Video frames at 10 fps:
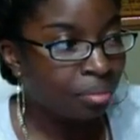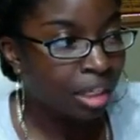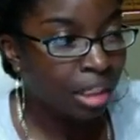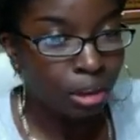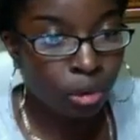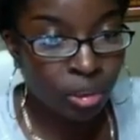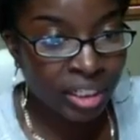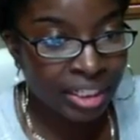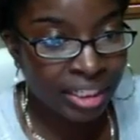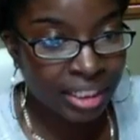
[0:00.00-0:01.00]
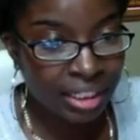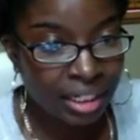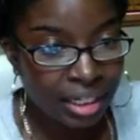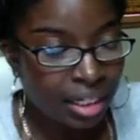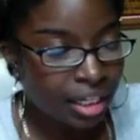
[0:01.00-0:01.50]
Lewis,
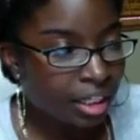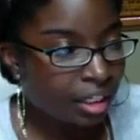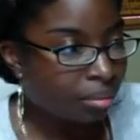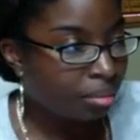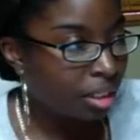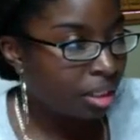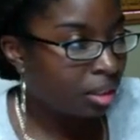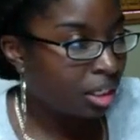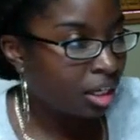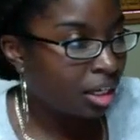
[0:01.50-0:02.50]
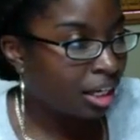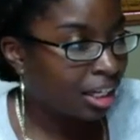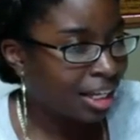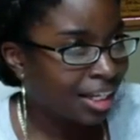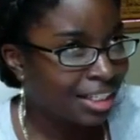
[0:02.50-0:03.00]
it could be,
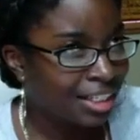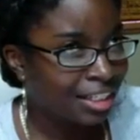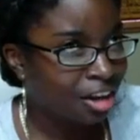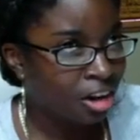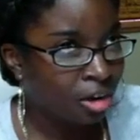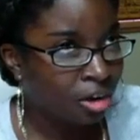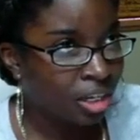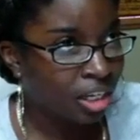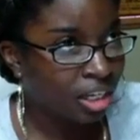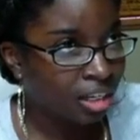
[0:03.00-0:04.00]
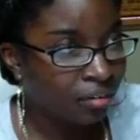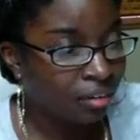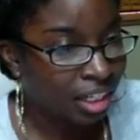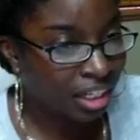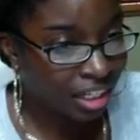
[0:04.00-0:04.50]
I guess it's called
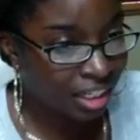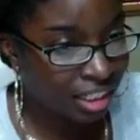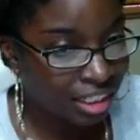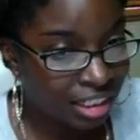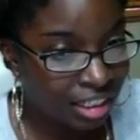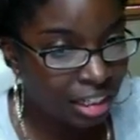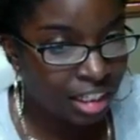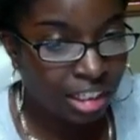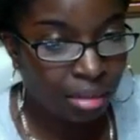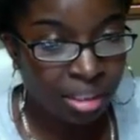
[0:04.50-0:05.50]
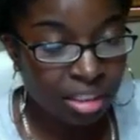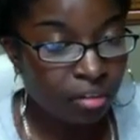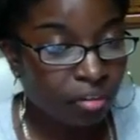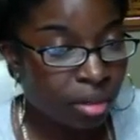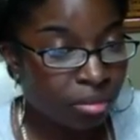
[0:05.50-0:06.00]
Icovitigus. Some of the stuff
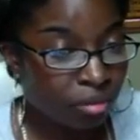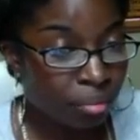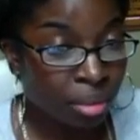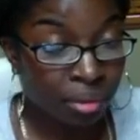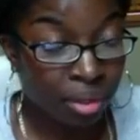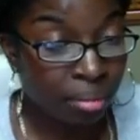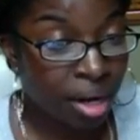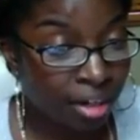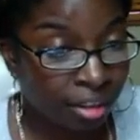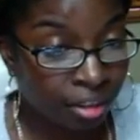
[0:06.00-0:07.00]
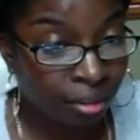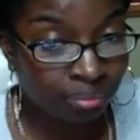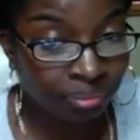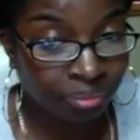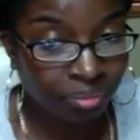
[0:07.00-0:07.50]
comes from Perry and Potter.
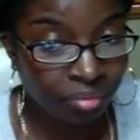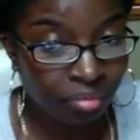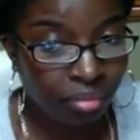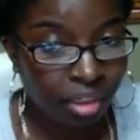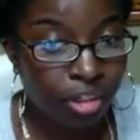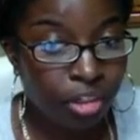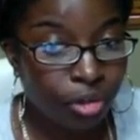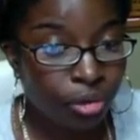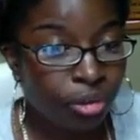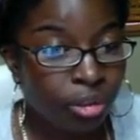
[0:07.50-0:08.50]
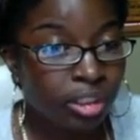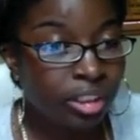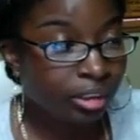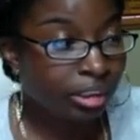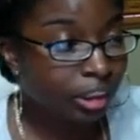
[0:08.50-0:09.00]
Your
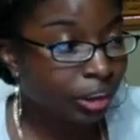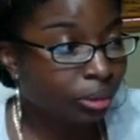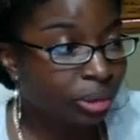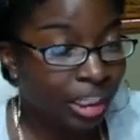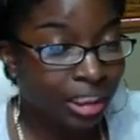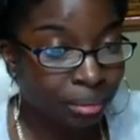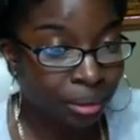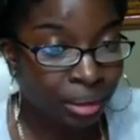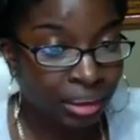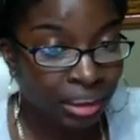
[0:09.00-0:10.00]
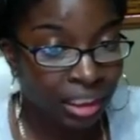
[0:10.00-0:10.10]
nursing school textbooks